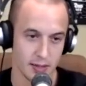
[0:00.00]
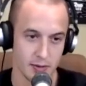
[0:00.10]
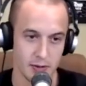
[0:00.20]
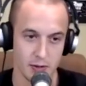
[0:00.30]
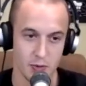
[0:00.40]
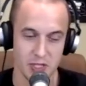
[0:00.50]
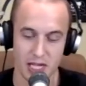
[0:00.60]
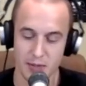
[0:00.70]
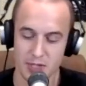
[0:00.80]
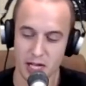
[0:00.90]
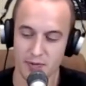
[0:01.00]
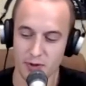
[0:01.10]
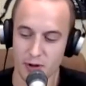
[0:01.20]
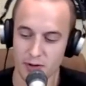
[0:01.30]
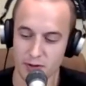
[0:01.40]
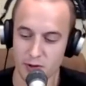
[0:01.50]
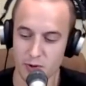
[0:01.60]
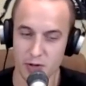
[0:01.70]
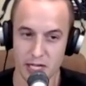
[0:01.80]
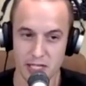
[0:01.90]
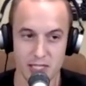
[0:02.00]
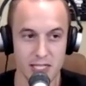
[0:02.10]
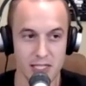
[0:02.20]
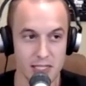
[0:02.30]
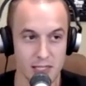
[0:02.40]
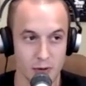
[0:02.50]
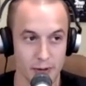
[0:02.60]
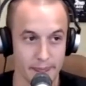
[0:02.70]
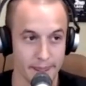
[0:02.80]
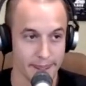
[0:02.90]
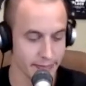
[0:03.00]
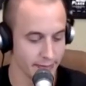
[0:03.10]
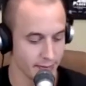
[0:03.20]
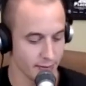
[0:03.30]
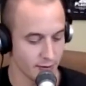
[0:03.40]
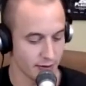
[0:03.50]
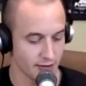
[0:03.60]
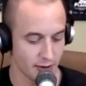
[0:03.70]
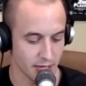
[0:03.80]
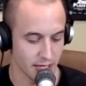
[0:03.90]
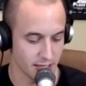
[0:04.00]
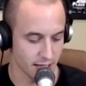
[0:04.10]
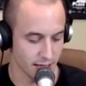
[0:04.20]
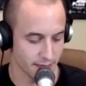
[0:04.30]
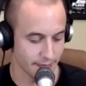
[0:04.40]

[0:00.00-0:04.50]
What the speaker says: Your one-stop shop for all of your roll cage needs in Des Moines. Factorfabrication.com.